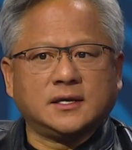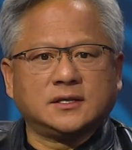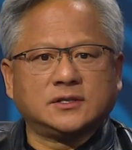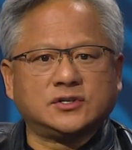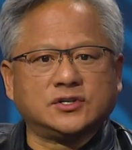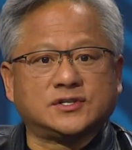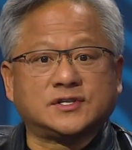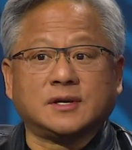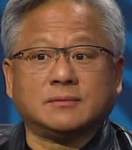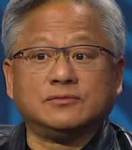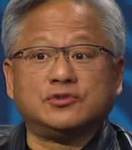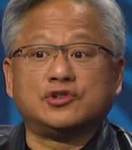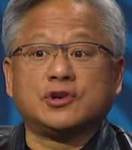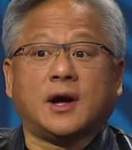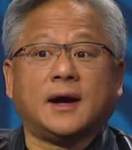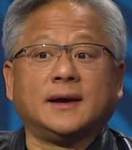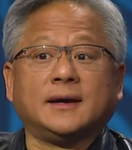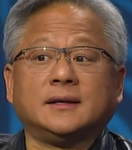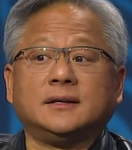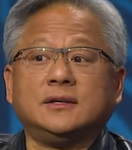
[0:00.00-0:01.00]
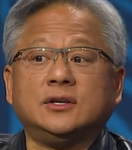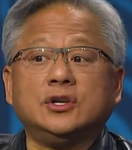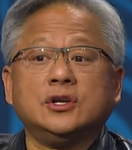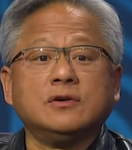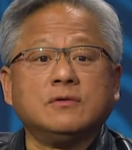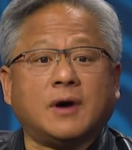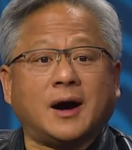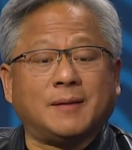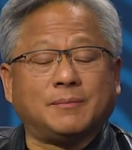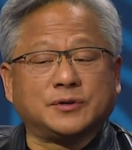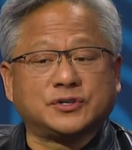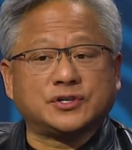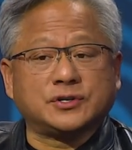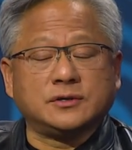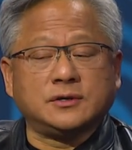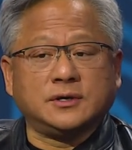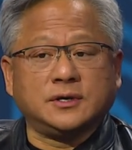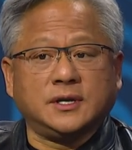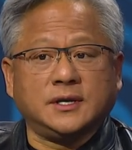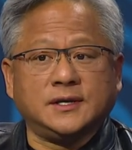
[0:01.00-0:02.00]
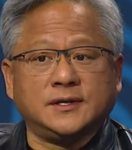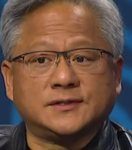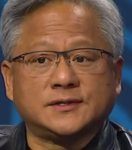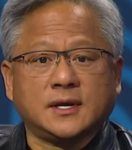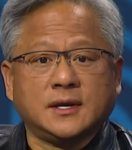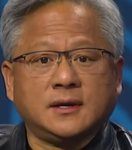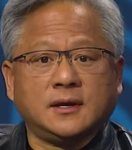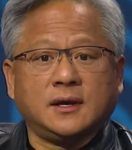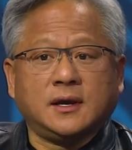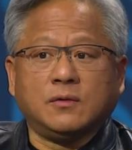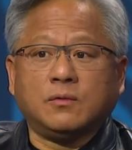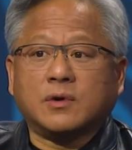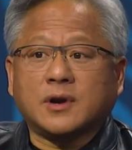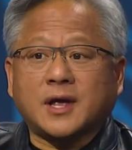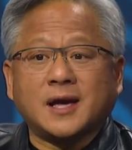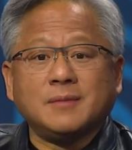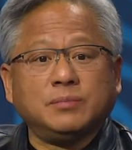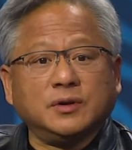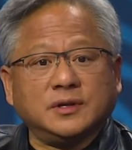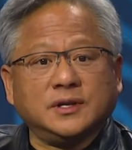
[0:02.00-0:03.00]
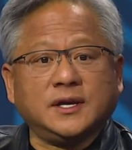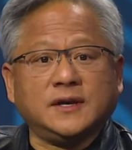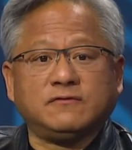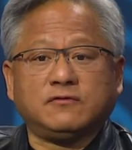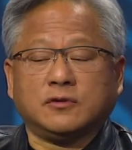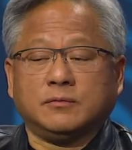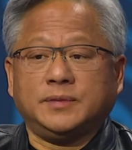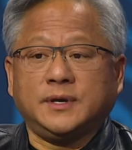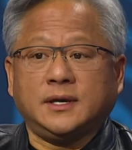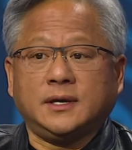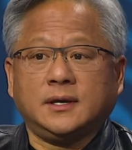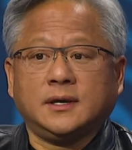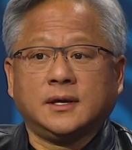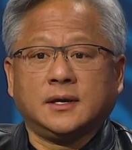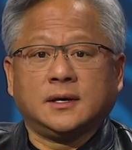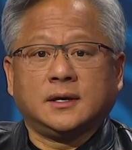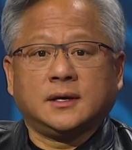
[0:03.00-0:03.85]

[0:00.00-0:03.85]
to some giant new opportunities and what I believe will be